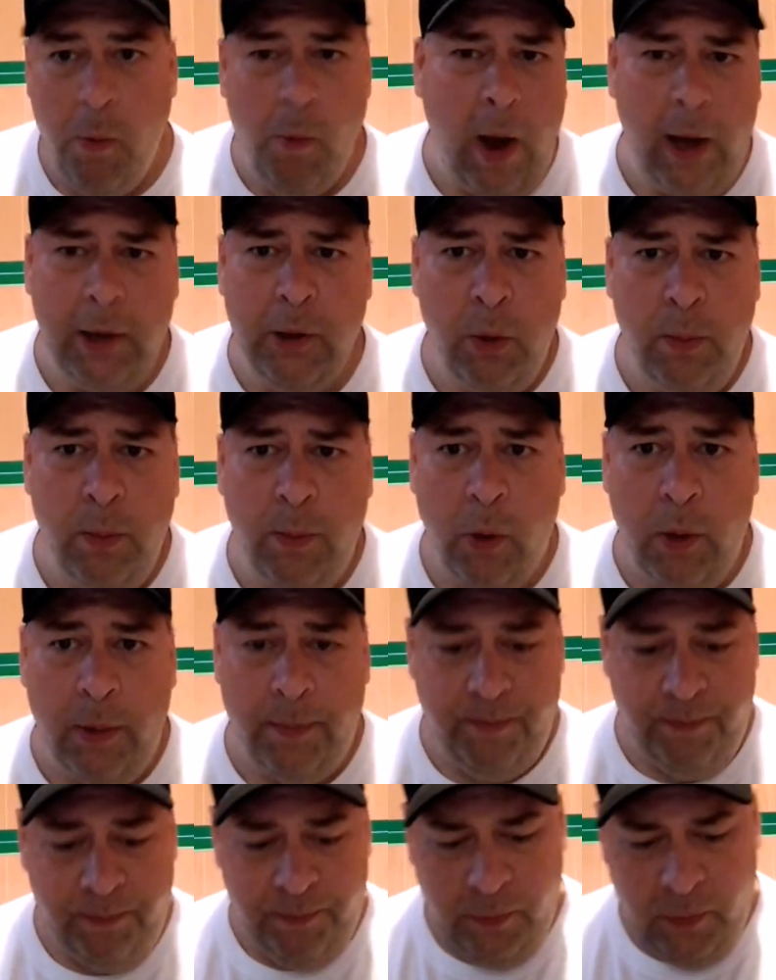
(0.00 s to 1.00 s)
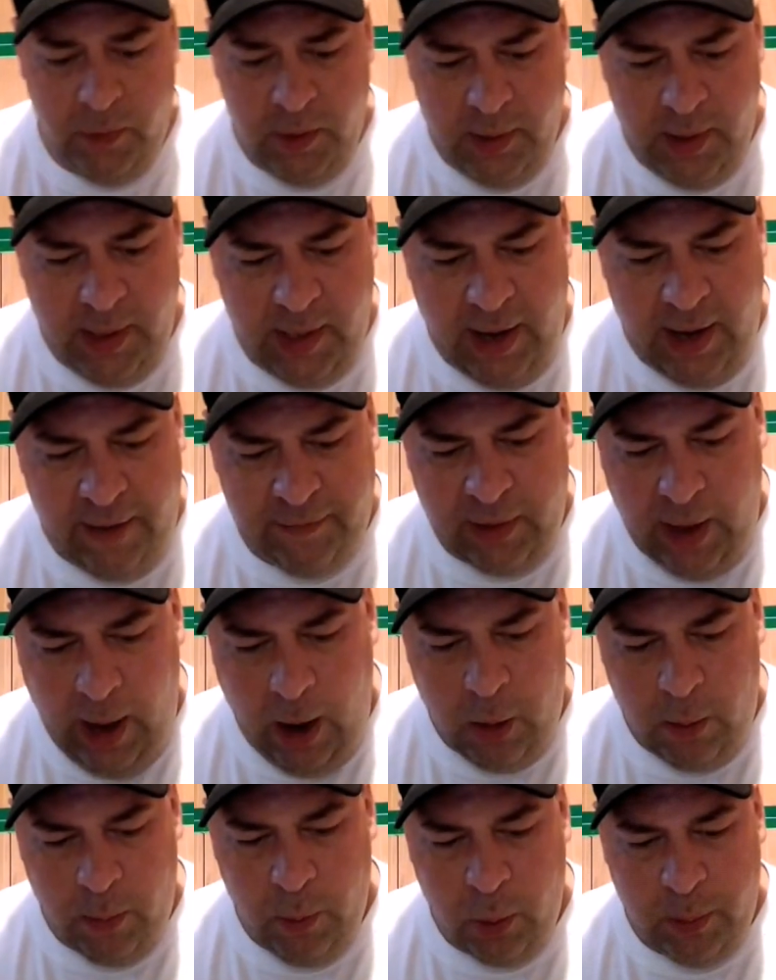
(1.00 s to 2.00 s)
Why I do more. I'd have to
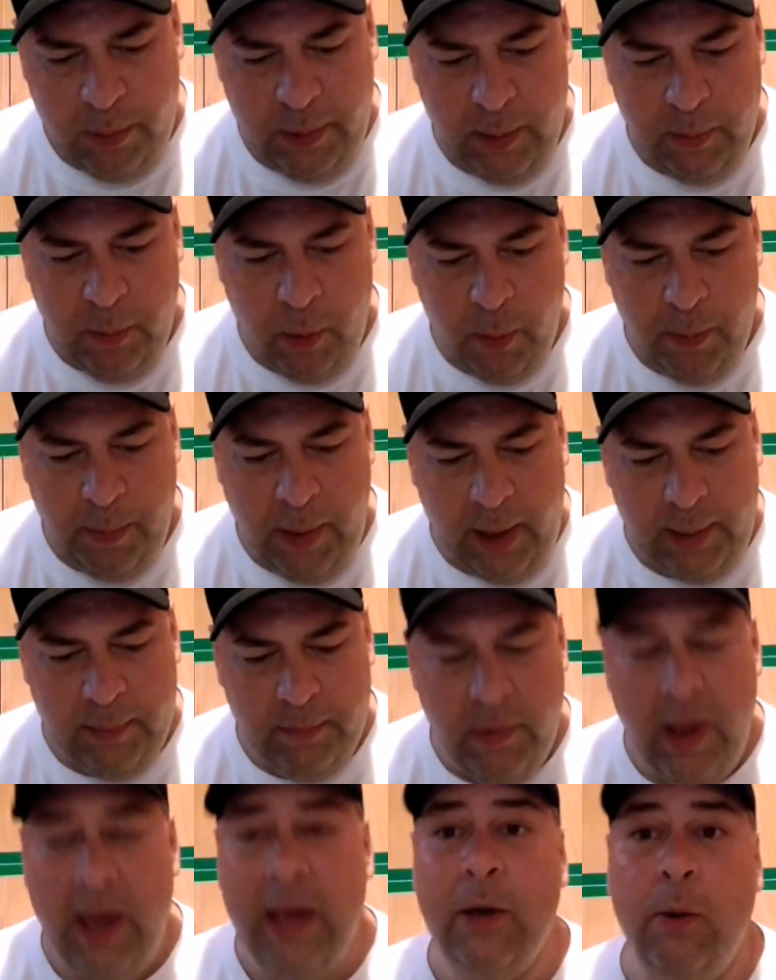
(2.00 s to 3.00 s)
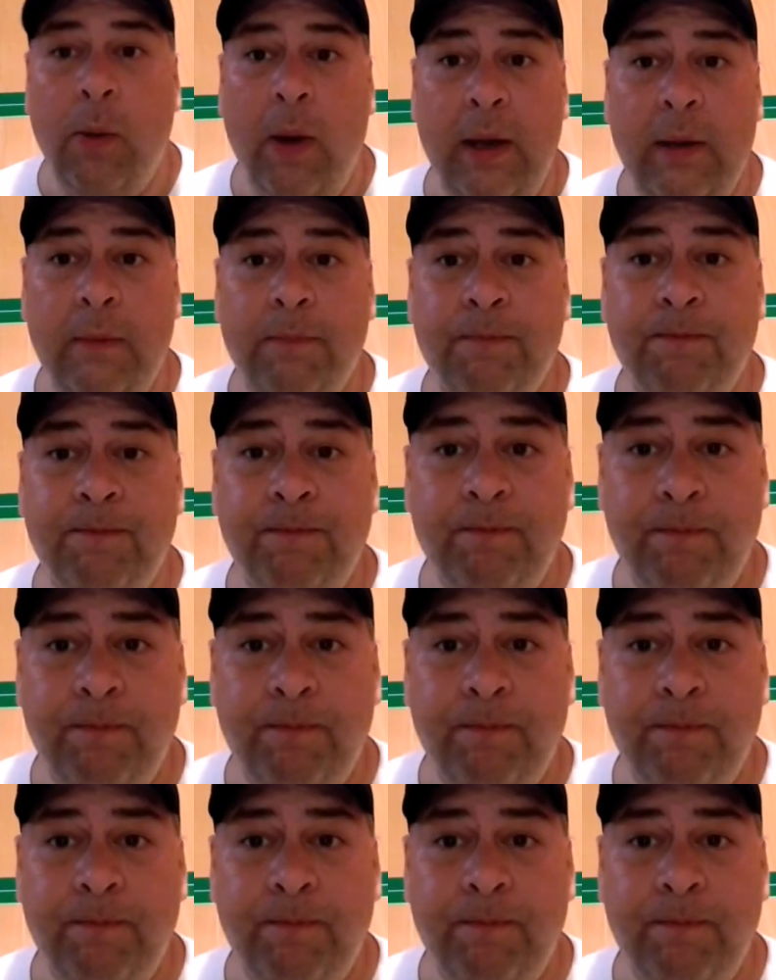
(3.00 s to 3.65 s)
hire more people. But anyway,